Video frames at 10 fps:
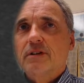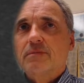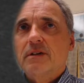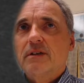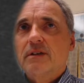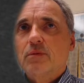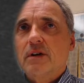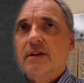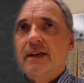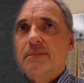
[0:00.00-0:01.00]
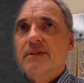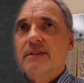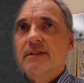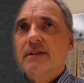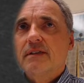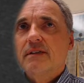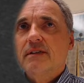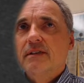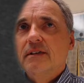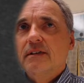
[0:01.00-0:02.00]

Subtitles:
vertebral. And what happens here?